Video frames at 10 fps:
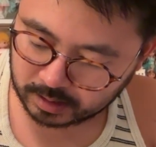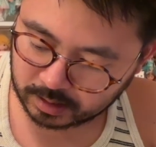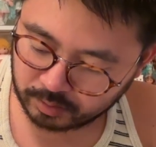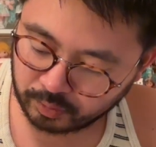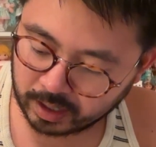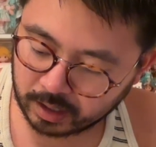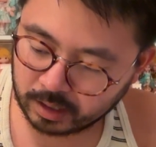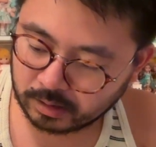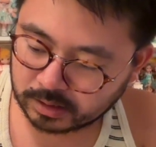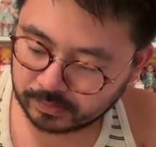Where
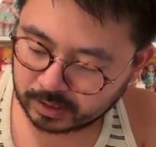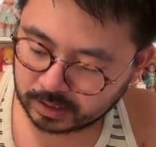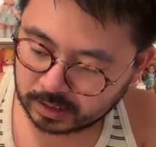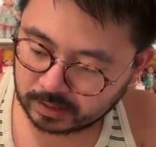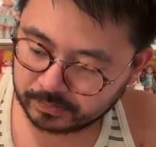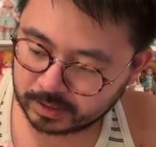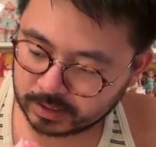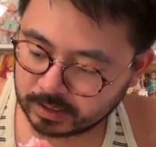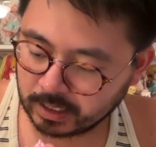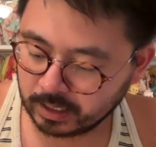else am I going to clip this
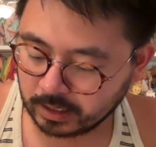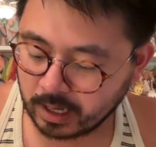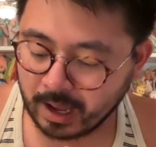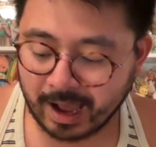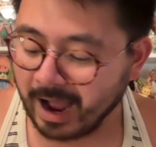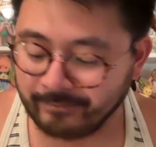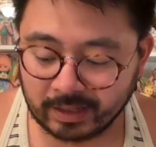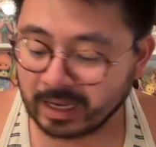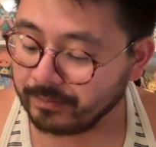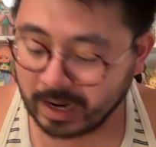thing? I feel
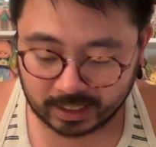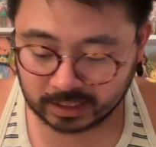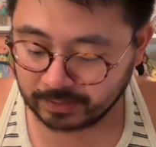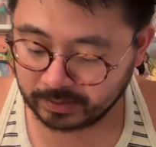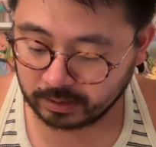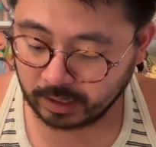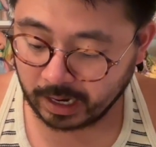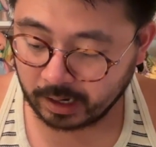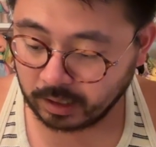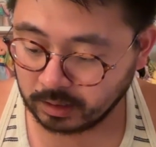like I'm not going to clip it in her
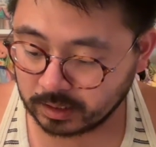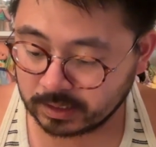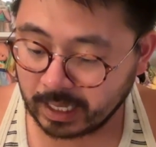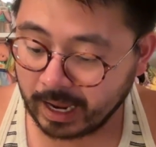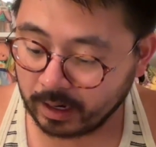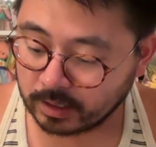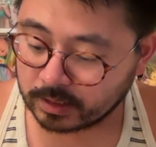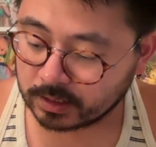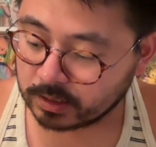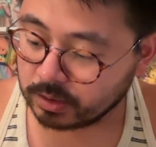hair because the hair is
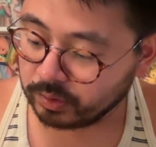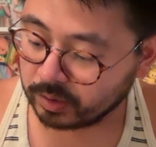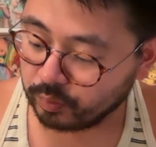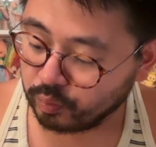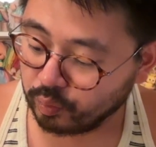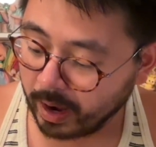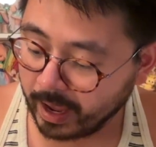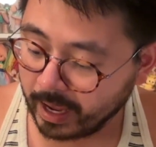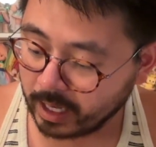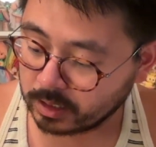just doing
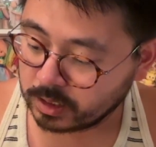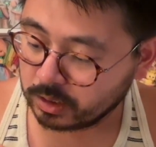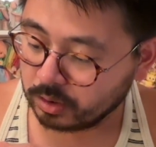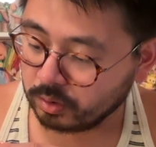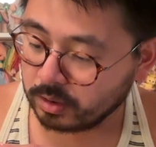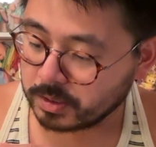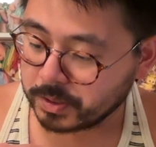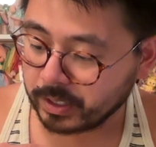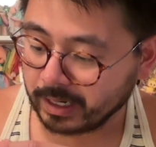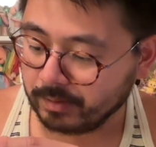way too
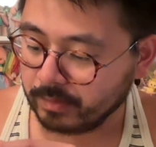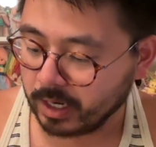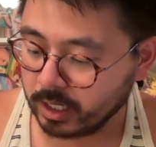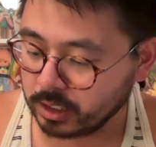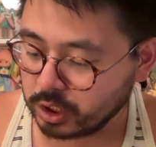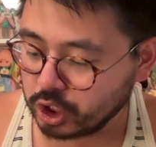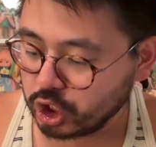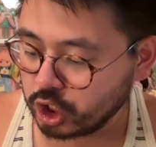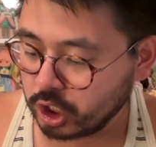freaking much.